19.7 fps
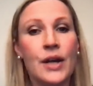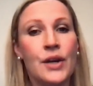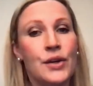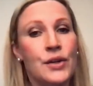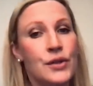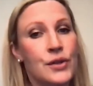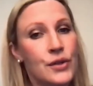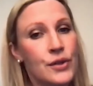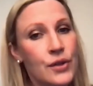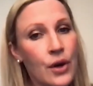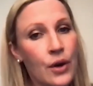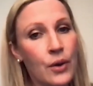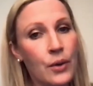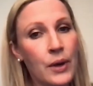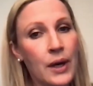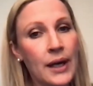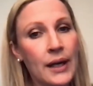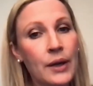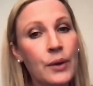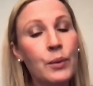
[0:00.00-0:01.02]
So
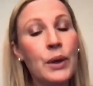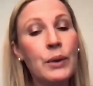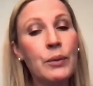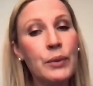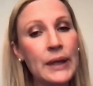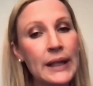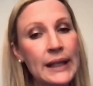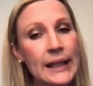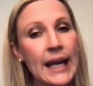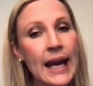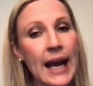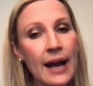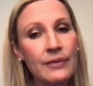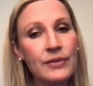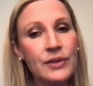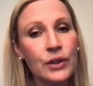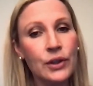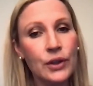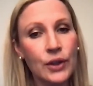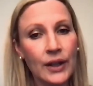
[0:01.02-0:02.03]
we really have
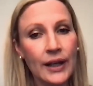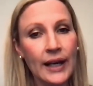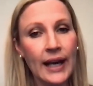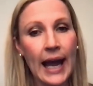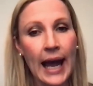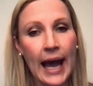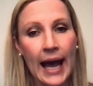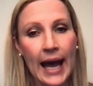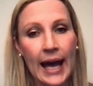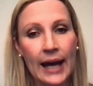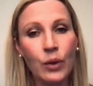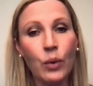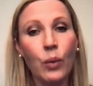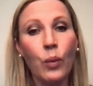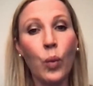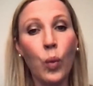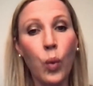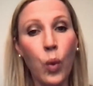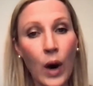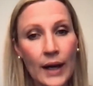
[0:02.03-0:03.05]
to look at
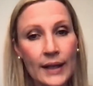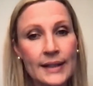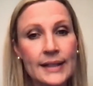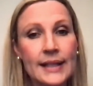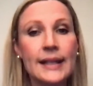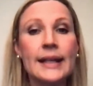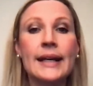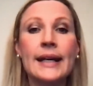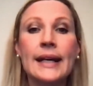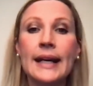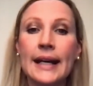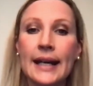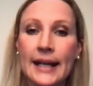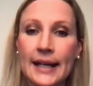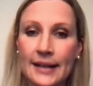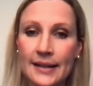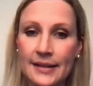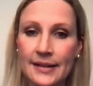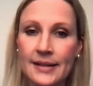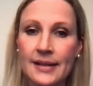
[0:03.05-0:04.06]
what
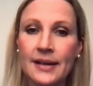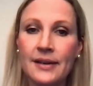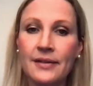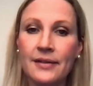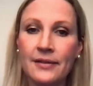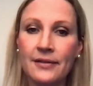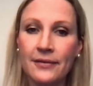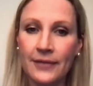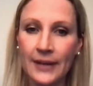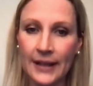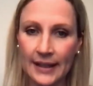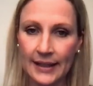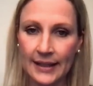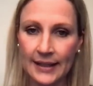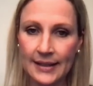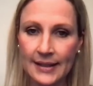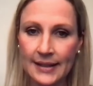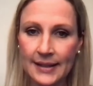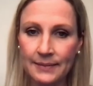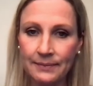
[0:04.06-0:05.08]
is
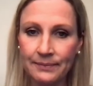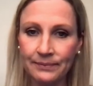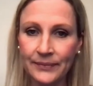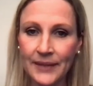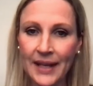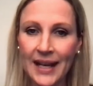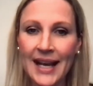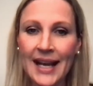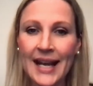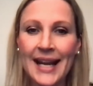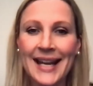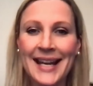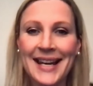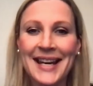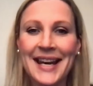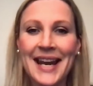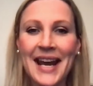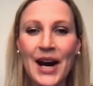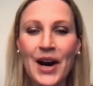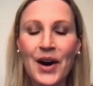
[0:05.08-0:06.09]
fitness.
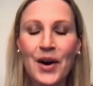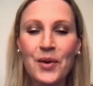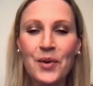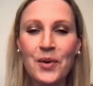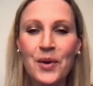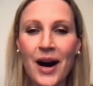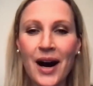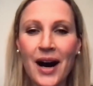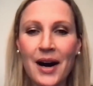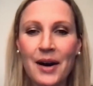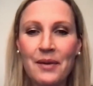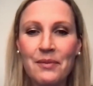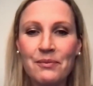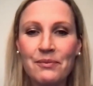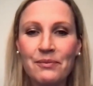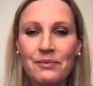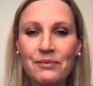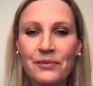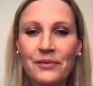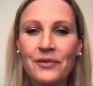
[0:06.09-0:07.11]
Now,
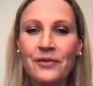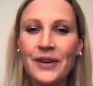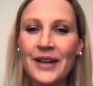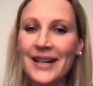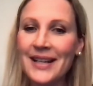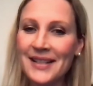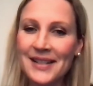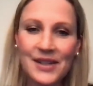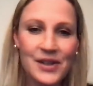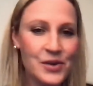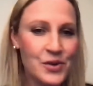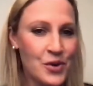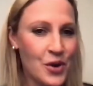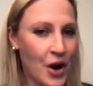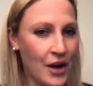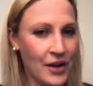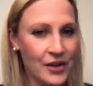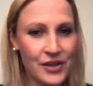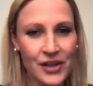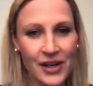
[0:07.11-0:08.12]
fitness is
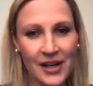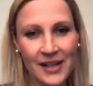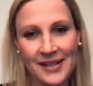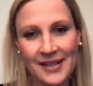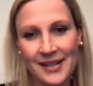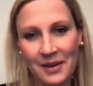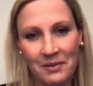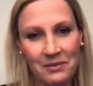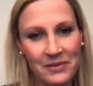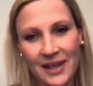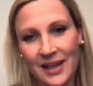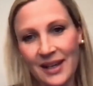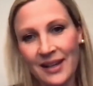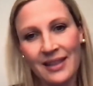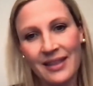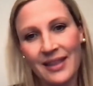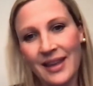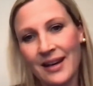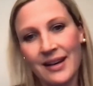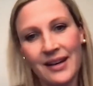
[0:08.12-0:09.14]
not just something
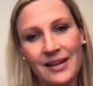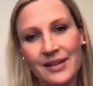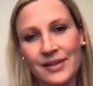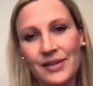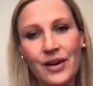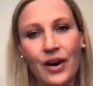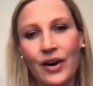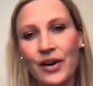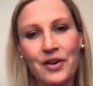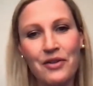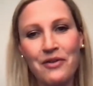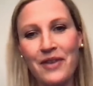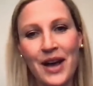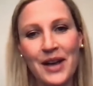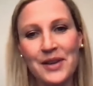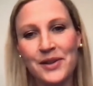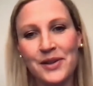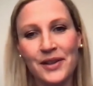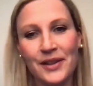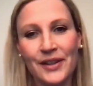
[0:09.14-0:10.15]
that is
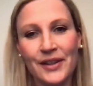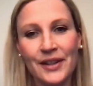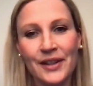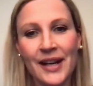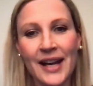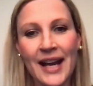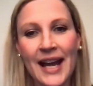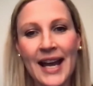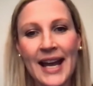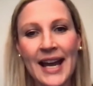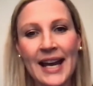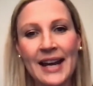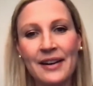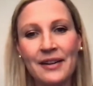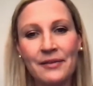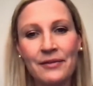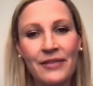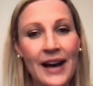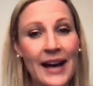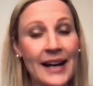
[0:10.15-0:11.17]
cardiovascular.
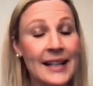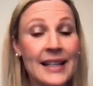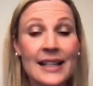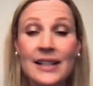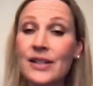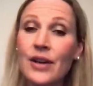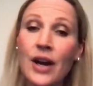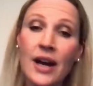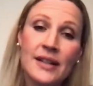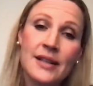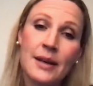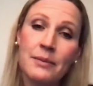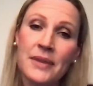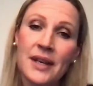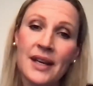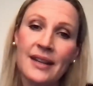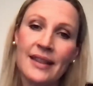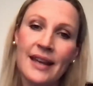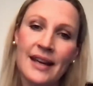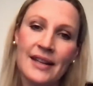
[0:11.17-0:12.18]
In fact, it's not
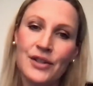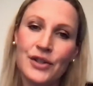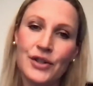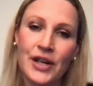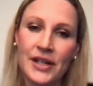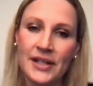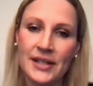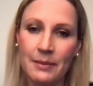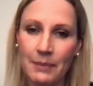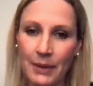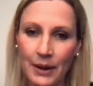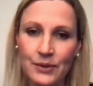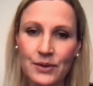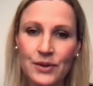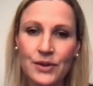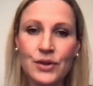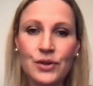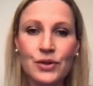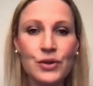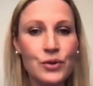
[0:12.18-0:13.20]
something that's just about
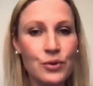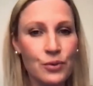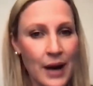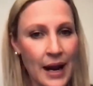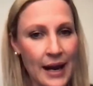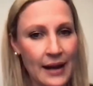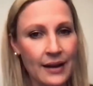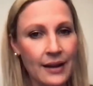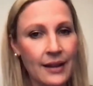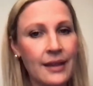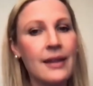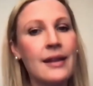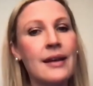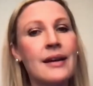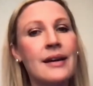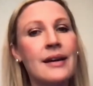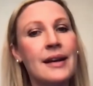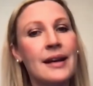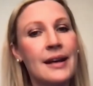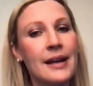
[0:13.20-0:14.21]
strength
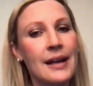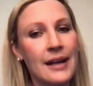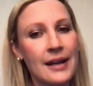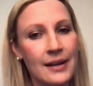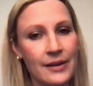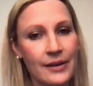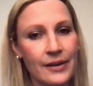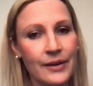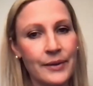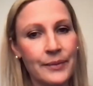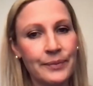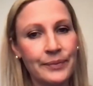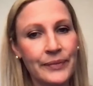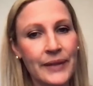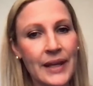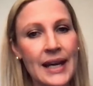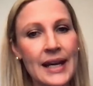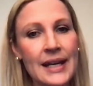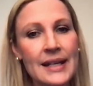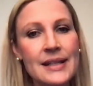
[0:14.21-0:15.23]
either.
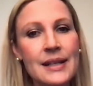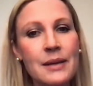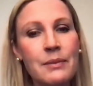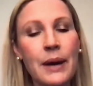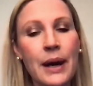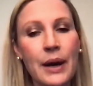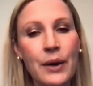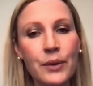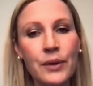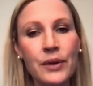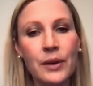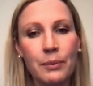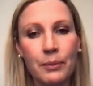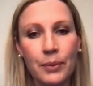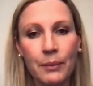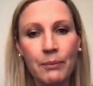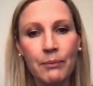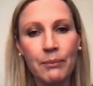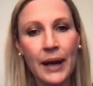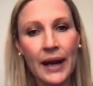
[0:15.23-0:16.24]
It's about the
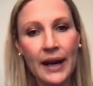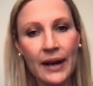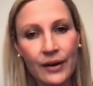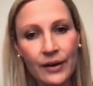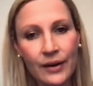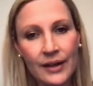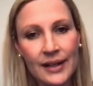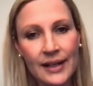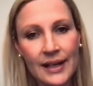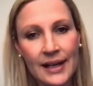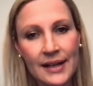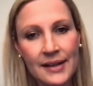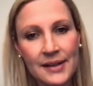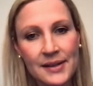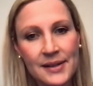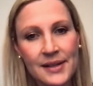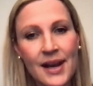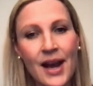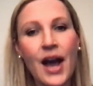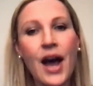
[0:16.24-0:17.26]

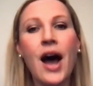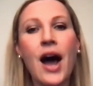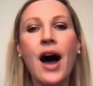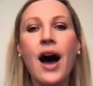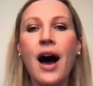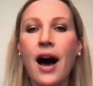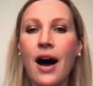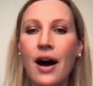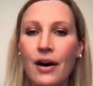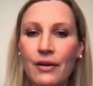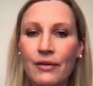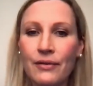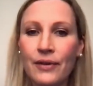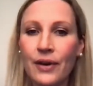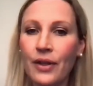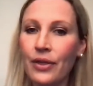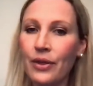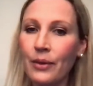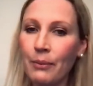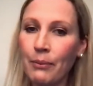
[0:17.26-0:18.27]
preparedness of
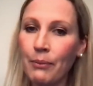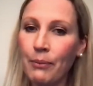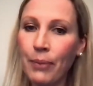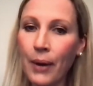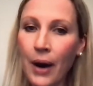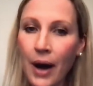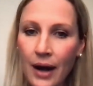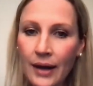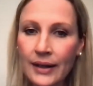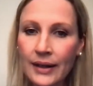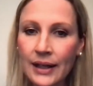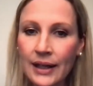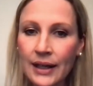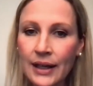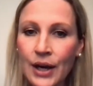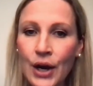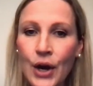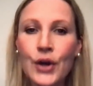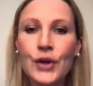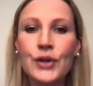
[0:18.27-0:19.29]
the
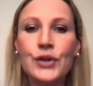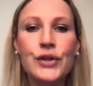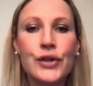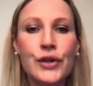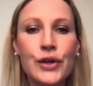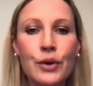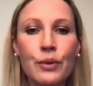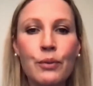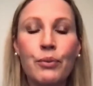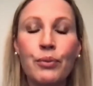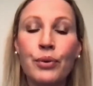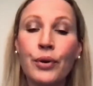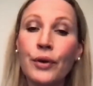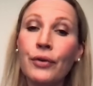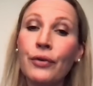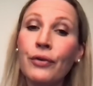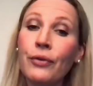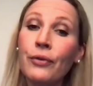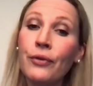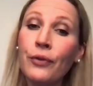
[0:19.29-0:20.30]
body to
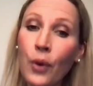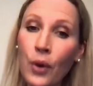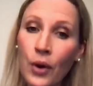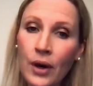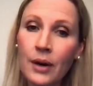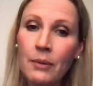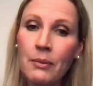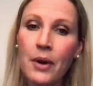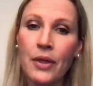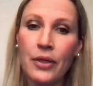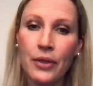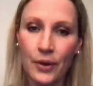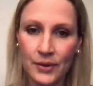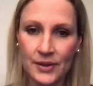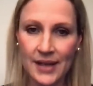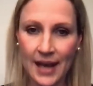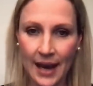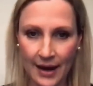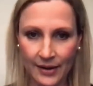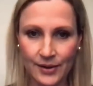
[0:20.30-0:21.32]
perform those
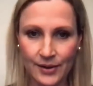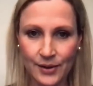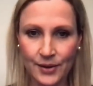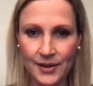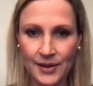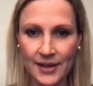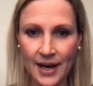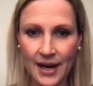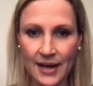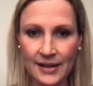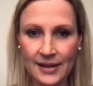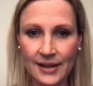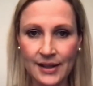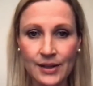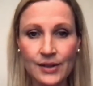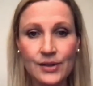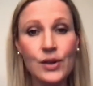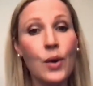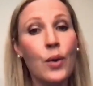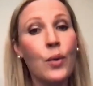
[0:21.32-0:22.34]

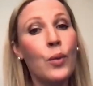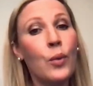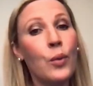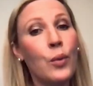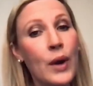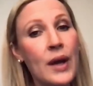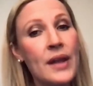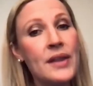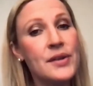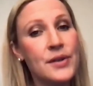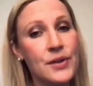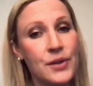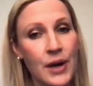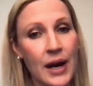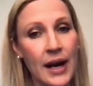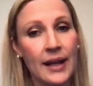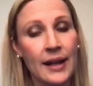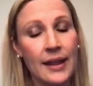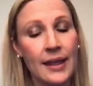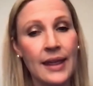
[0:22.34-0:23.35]
exercises with
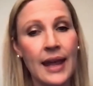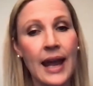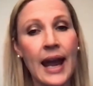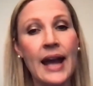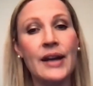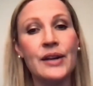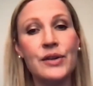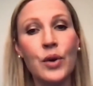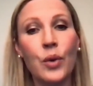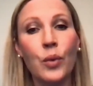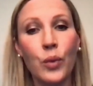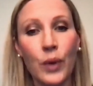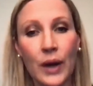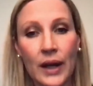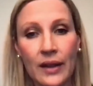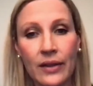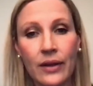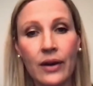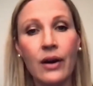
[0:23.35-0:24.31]
strength and with